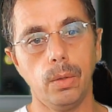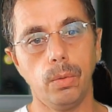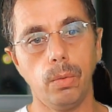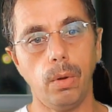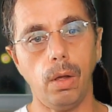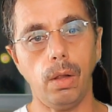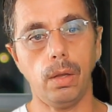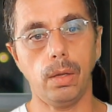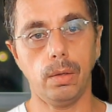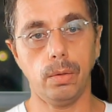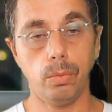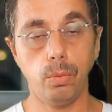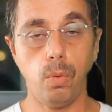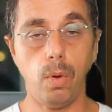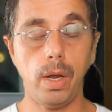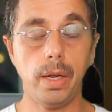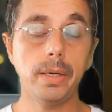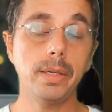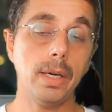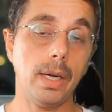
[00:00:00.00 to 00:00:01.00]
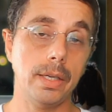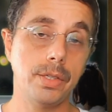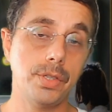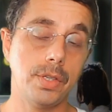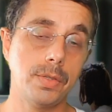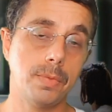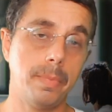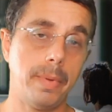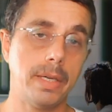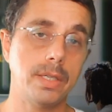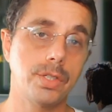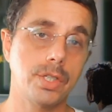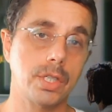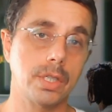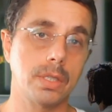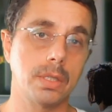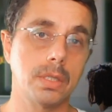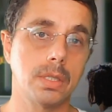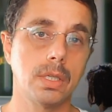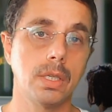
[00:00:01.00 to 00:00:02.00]
Well, one, I just
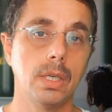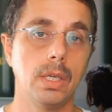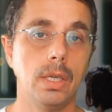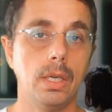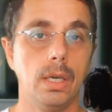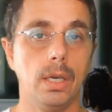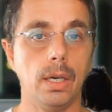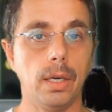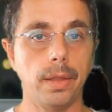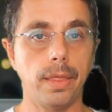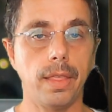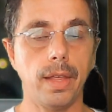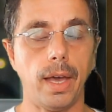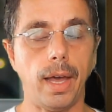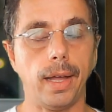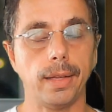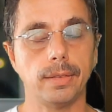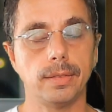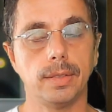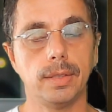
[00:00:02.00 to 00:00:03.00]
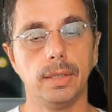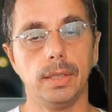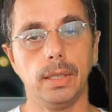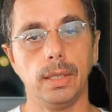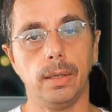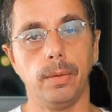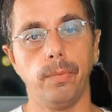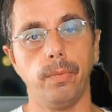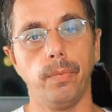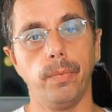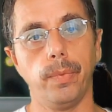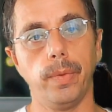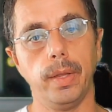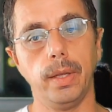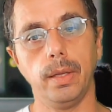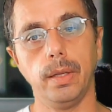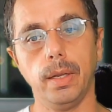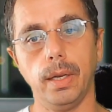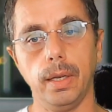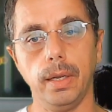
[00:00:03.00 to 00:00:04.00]
mentioned that
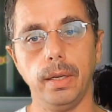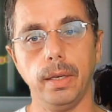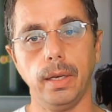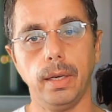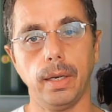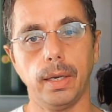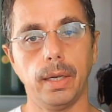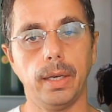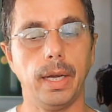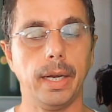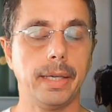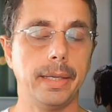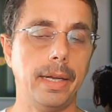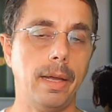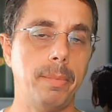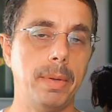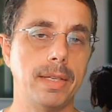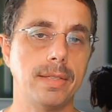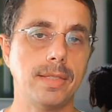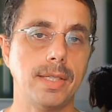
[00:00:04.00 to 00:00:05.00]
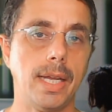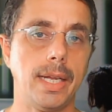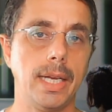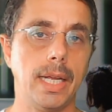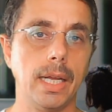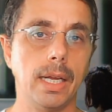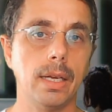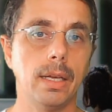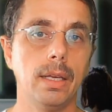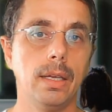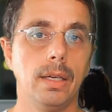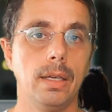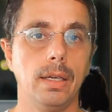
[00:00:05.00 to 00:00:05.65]
in an academic setting,